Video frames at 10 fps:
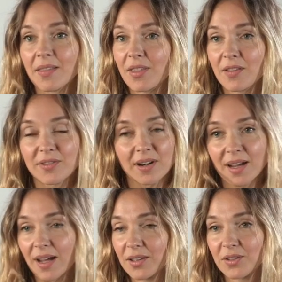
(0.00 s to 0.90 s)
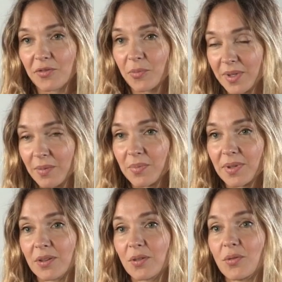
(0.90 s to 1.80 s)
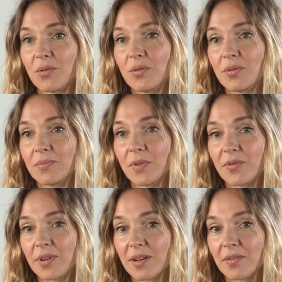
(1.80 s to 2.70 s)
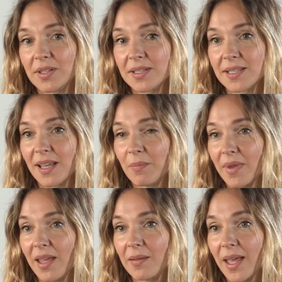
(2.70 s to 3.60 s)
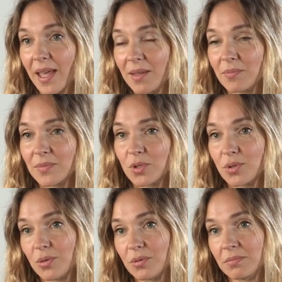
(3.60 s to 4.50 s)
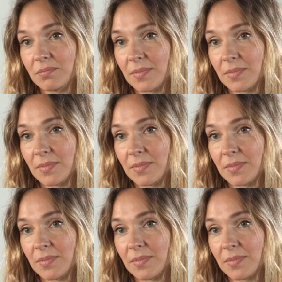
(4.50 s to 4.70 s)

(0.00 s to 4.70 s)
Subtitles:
different kind of people who work with the same aim to,